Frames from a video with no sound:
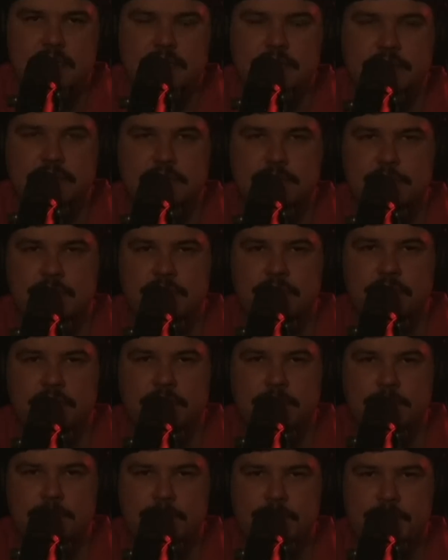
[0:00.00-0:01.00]
in
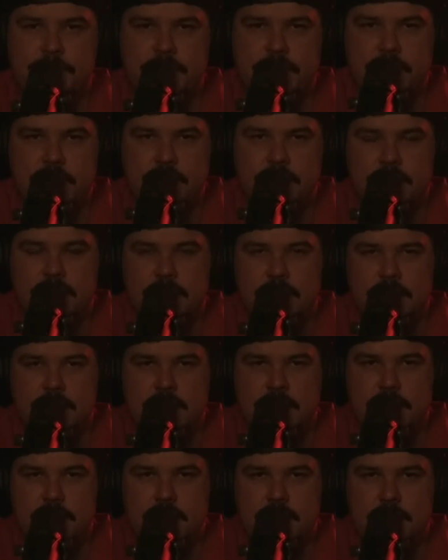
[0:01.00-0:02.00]
Altamira.
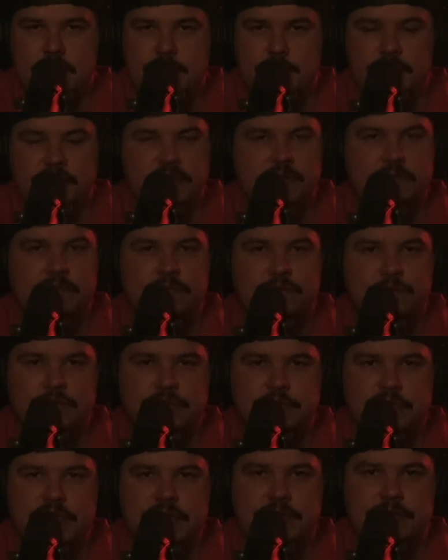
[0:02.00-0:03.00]
But
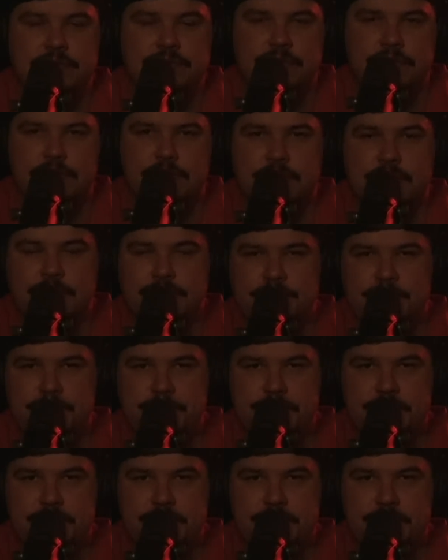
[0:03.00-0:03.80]
unfortunately, the truth